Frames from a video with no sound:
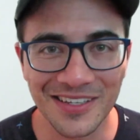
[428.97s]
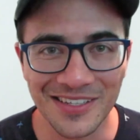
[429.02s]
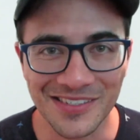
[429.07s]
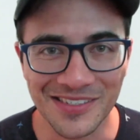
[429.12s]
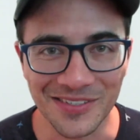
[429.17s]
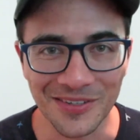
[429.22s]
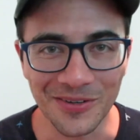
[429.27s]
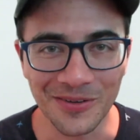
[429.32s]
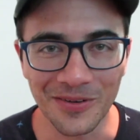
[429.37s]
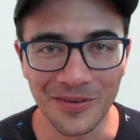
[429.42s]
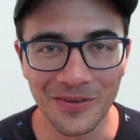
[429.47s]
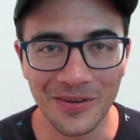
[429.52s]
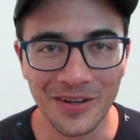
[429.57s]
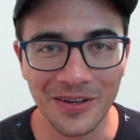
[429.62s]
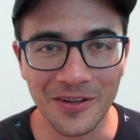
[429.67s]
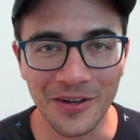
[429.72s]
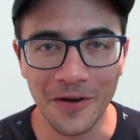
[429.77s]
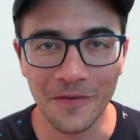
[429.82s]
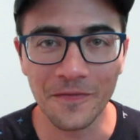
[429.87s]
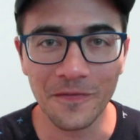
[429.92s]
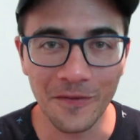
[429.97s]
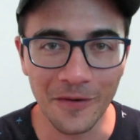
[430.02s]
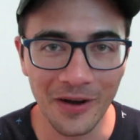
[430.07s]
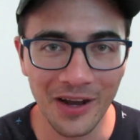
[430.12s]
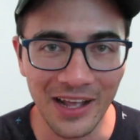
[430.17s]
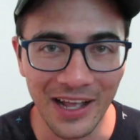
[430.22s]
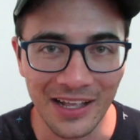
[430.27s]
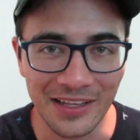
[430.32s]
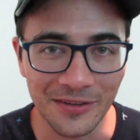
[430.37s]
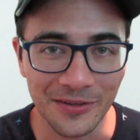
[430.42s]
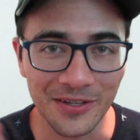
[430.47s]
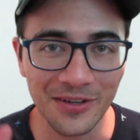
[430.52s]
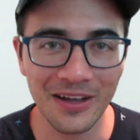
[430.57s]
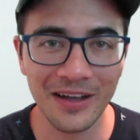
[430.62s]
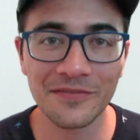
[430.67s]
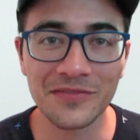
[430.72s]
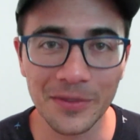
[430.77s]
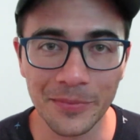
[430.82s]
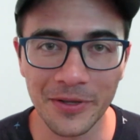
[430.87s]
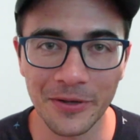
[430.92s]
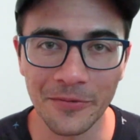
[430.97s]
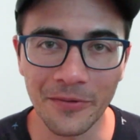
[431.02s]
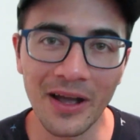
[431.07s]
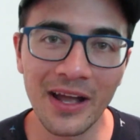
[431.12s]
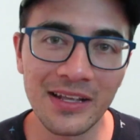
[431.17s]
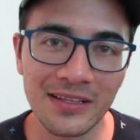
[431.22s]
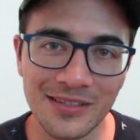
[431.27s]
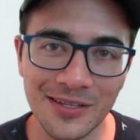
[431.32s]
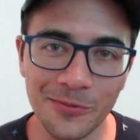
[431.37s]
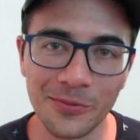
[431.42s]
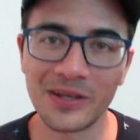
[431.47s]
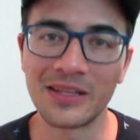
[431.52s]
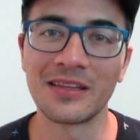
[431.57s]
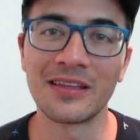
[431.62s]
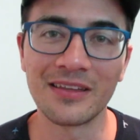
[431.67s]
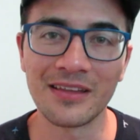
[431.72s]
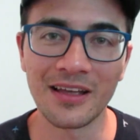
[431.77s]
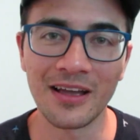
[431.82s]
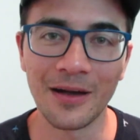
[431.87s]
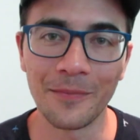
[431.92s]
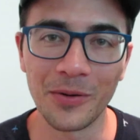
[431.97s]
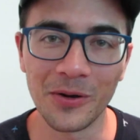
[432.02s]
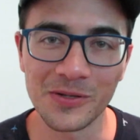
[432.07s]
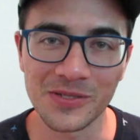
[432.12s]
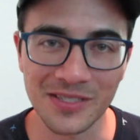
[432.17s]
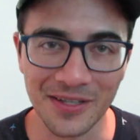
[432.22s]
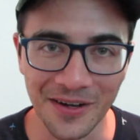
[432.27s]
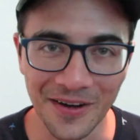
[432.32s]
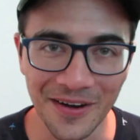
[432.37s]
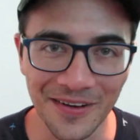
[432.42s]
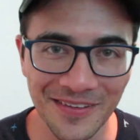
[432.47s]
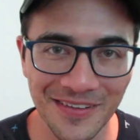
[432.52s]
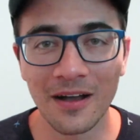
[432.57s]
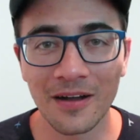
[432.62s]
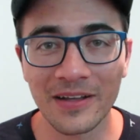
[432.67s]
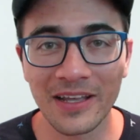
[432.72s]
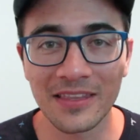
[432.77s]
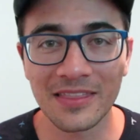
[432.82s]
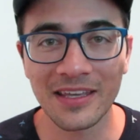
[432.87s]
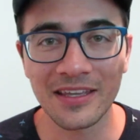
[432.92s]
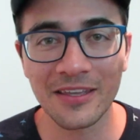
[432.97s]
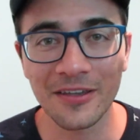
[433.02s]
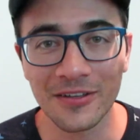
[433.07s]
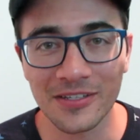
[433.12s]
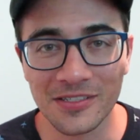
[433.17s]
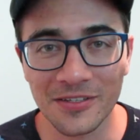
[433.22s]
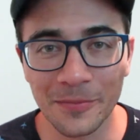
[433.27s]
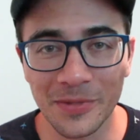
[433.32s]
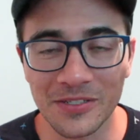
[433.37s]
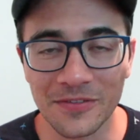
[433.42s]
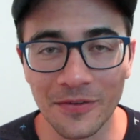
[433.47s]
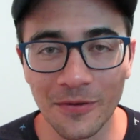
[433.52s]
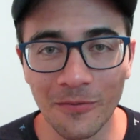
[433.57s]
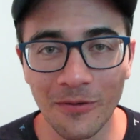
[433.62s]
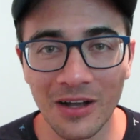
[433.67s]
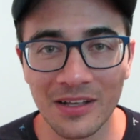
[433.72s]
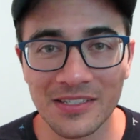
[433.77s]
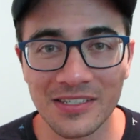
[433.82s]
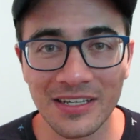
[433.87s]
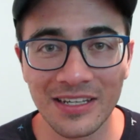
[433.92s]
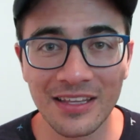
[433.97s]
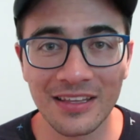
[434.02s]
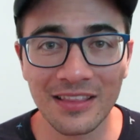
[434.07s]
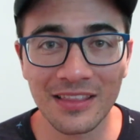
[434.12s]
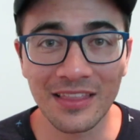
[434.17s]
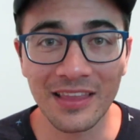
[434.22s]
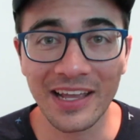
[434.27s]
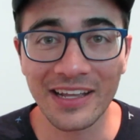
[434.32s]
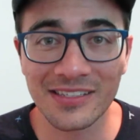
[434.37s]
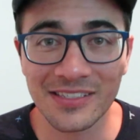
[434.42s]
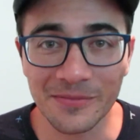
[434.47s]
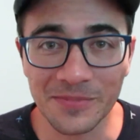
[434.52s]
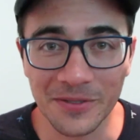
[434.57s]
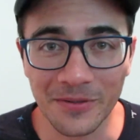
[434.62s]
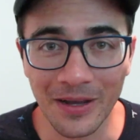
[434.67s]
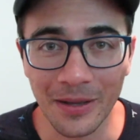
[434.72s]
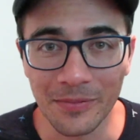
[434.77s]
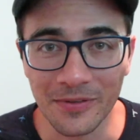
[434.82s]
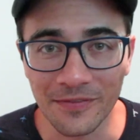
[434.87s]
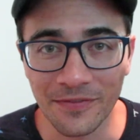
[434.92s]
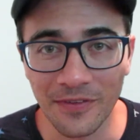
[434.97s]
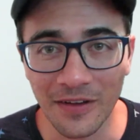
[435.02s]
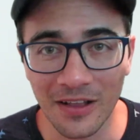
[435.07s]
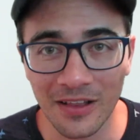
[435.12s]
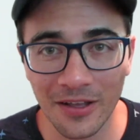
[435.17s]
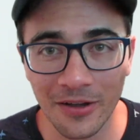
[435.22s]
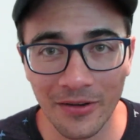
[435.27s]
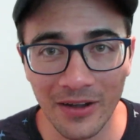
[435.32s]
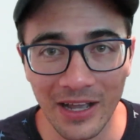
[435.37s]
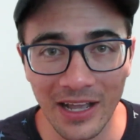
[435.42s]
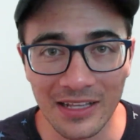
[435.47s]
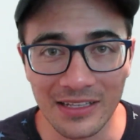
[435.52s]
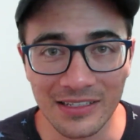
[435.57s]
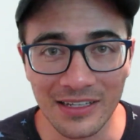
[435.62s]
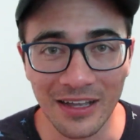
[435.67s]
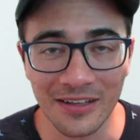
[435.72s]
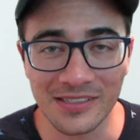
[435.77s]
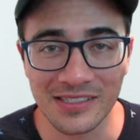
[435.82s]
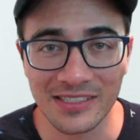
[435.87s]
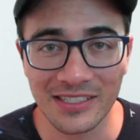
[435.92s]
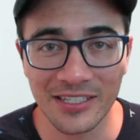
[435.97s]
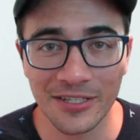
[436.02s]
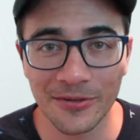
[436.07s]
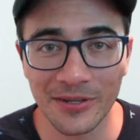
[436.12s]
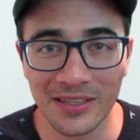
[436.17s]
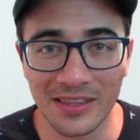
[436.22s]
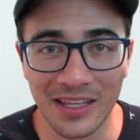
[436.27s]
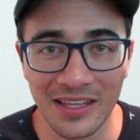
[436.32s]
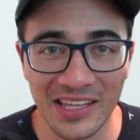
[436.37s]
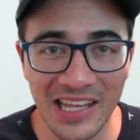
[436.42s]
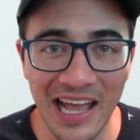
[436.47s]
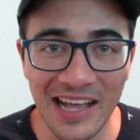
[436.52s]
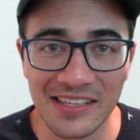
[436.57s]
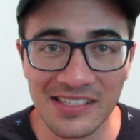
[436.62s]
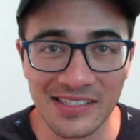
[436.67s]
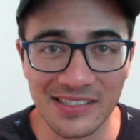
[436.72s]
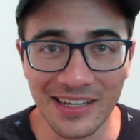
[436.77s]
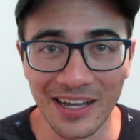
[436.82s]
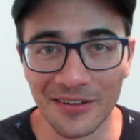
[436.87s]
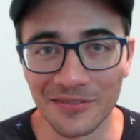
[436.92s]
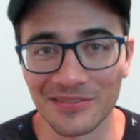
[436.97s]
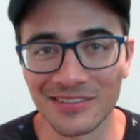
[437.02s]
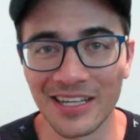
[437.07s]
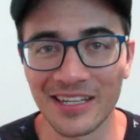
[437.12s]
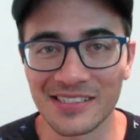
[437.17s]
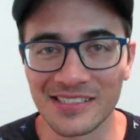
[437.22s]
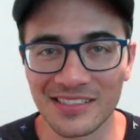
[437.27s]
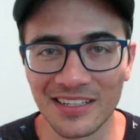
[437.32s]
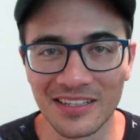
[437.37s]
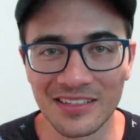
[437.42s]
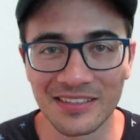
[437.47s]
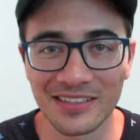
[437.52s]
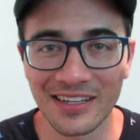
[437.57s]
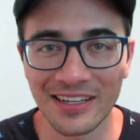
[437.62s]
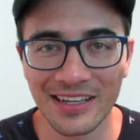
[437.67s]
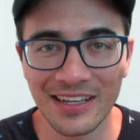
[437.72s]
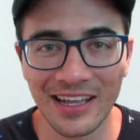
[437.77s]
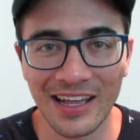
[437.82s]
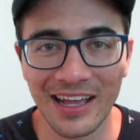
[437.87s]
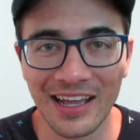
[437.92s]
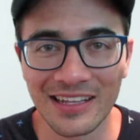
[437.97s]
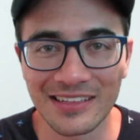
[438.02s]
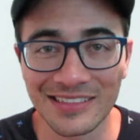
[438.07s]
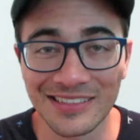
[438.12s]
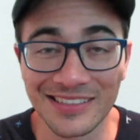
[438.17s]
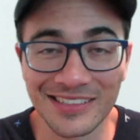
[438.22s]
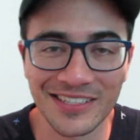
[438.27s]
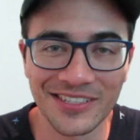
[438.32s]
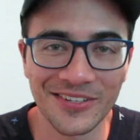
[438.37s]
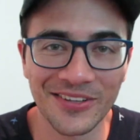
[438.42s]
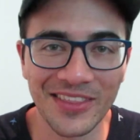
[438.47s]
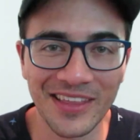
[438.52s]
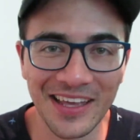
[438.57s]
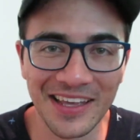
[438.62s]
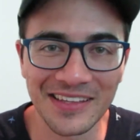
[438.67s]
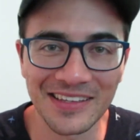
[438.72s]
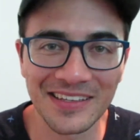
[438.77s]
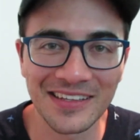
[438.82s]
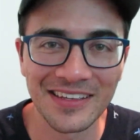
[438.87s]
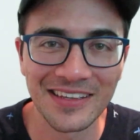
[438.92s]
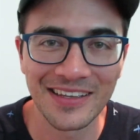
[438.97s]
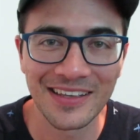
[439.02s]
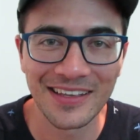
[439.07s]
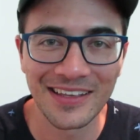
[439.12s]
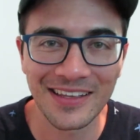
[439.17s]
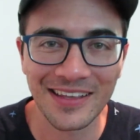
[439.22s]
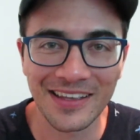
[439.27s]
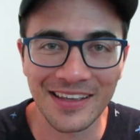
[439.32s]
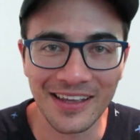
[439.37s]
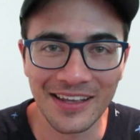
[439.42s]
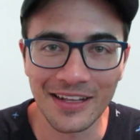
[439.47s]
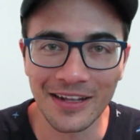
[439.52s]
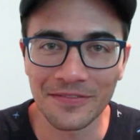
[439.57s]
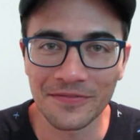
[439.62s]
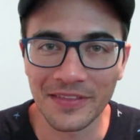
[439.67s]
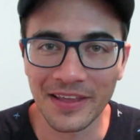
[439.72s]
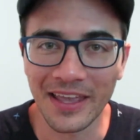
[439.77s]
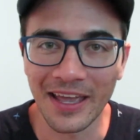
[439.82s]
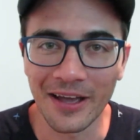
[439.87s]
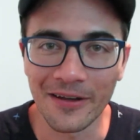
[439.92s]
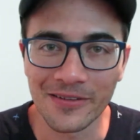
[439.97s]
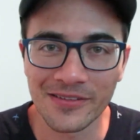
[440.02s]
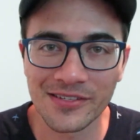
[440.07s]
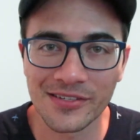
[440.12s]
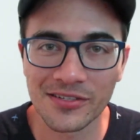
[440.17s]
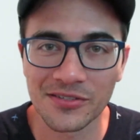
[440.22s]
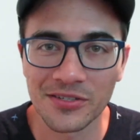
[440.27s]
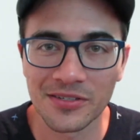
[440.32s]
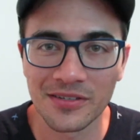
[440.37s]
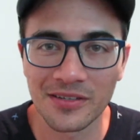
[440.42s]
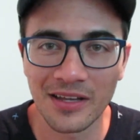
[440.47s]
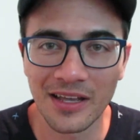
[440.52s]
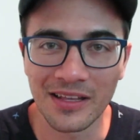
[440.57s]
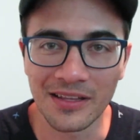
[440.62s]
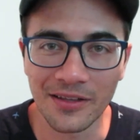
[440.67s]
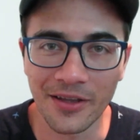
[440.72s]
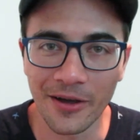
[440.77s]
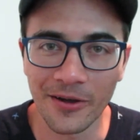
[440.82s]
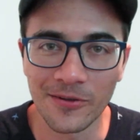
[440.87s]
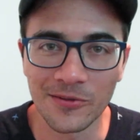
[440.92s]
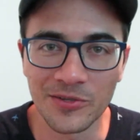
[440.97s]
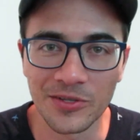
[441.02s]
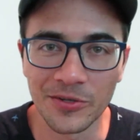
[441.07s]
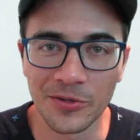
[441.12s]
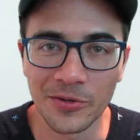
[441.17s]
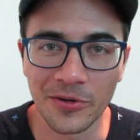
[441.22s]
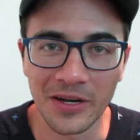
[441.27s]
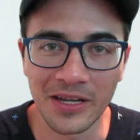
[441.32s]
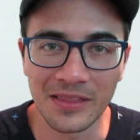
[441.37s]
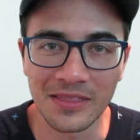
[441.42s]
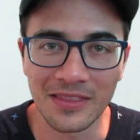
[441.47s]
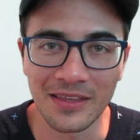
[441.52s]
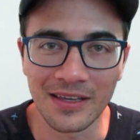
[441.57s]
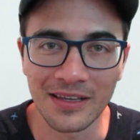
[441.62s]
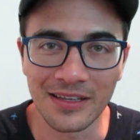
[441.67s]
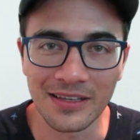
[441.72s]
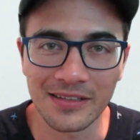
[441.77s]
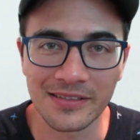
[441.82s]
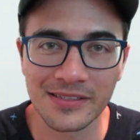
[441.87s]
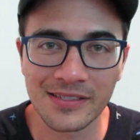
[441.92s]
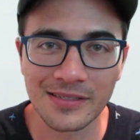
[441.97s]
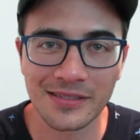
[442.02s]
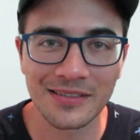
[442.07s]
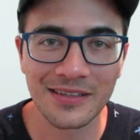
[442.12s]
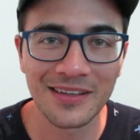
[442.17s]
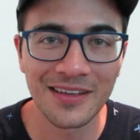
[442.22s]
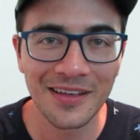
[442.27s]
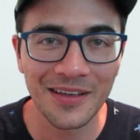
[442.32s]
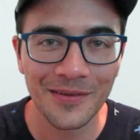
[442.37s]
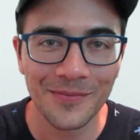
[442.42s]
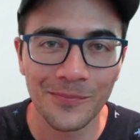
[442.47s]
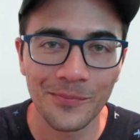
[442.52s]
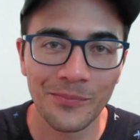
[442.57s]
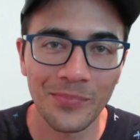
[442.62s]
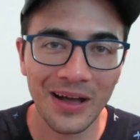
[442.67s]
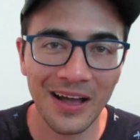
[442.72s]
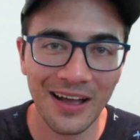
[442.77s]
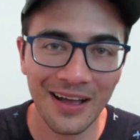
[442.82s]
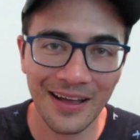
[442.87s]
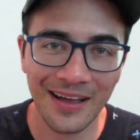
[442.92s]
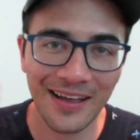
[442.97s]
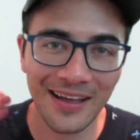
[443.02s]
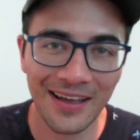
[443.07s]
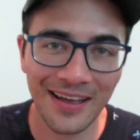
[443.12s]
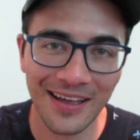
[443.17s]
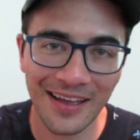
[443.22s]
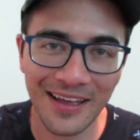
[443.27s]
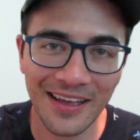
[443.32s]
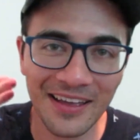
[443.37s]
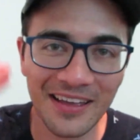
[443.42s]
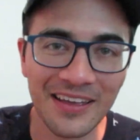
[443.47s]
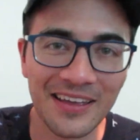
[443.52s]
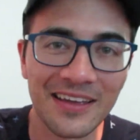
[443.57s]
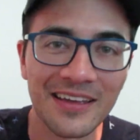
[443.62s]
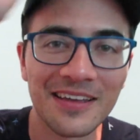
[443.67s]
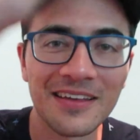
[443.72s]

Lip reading: So go for it, and you don't have to be right to win a postcard. Okay, thank you all so much for watching. Like, subscribe, and follow, and I'll see you in the next Downday Sunday. And until then, get off the couch and go do great things. Bye!